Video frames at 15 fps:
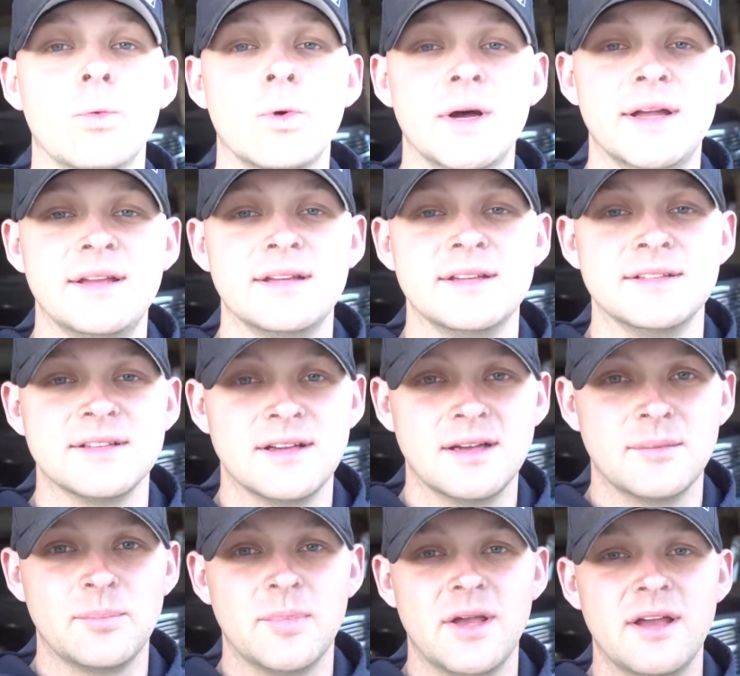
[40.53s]
What is up,
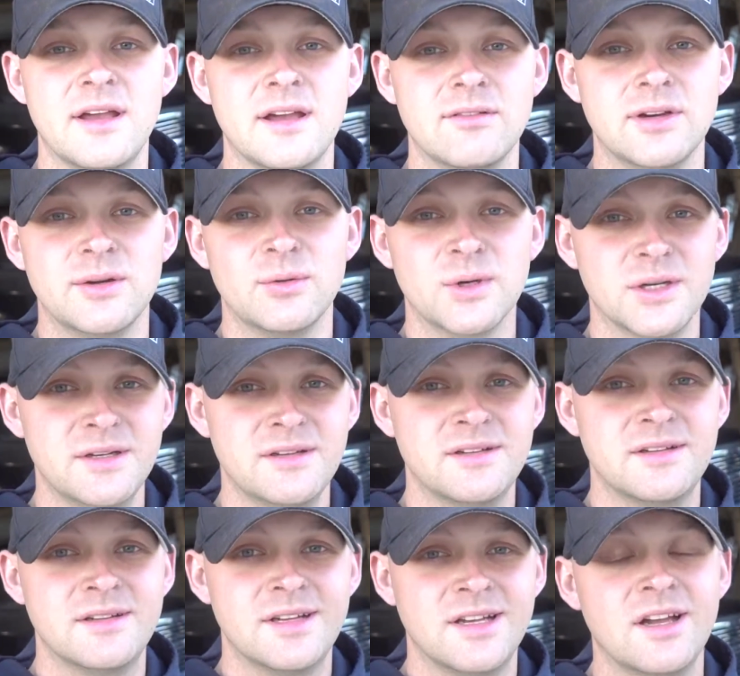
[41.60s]
everyone?
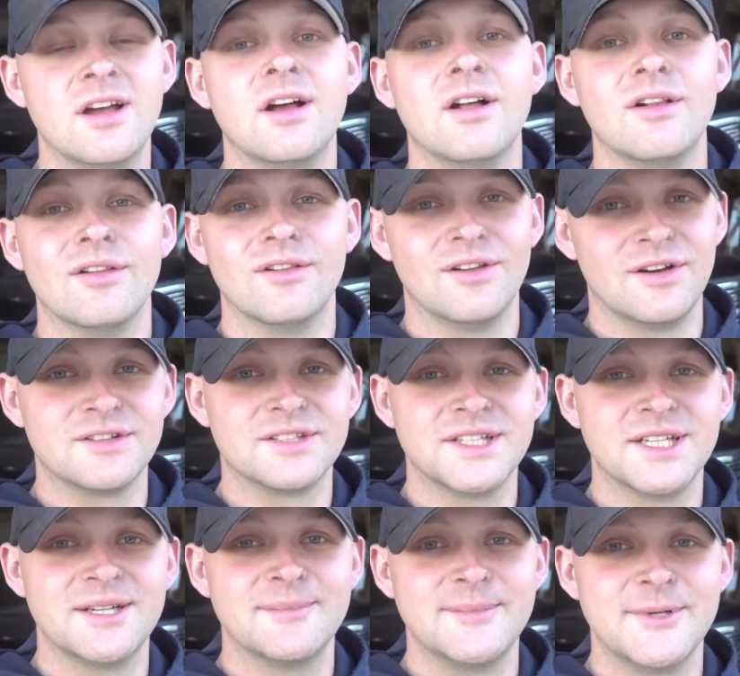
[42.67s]
Long
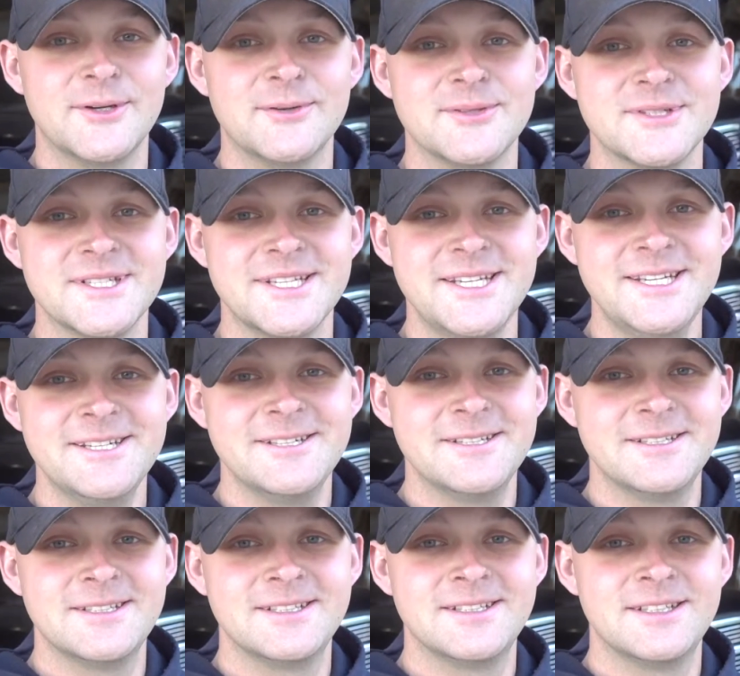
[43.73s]
time no see.
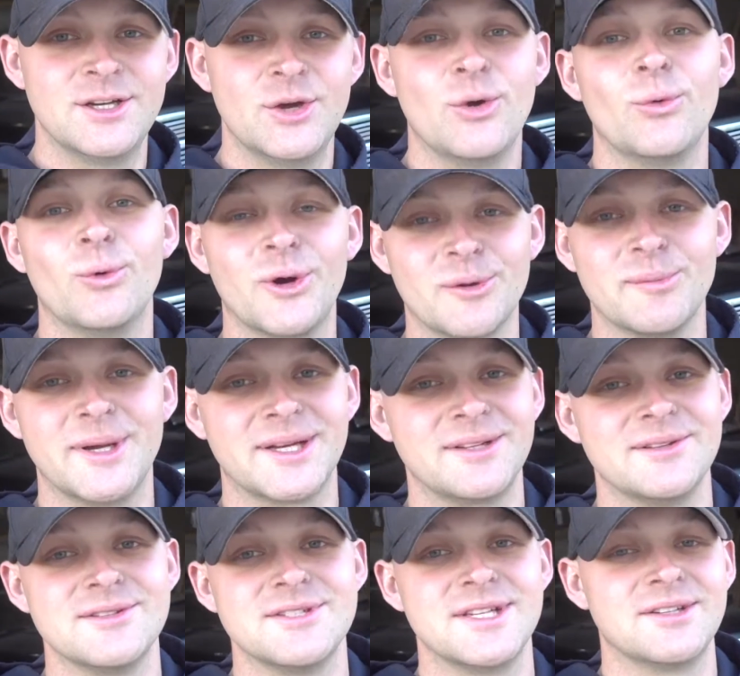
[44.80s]
Welcome back to
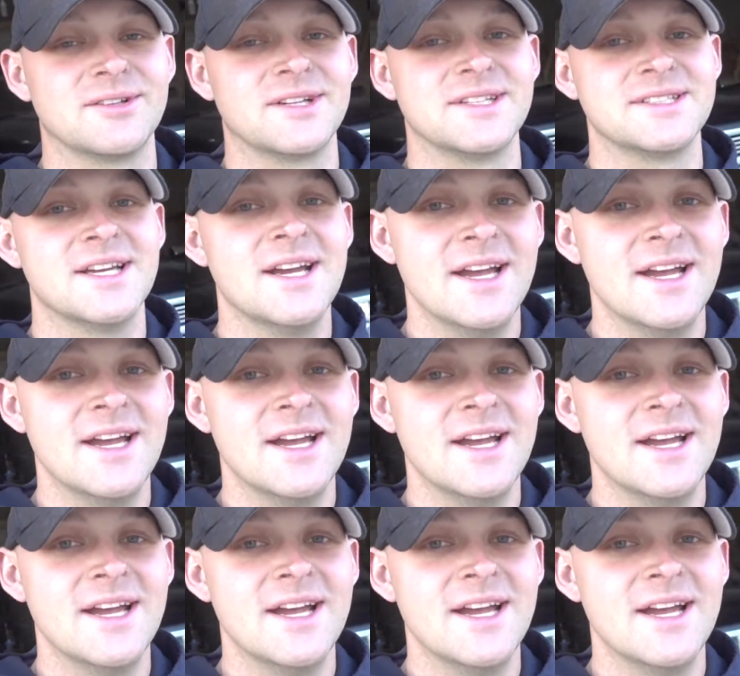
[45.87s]
the channel, guys.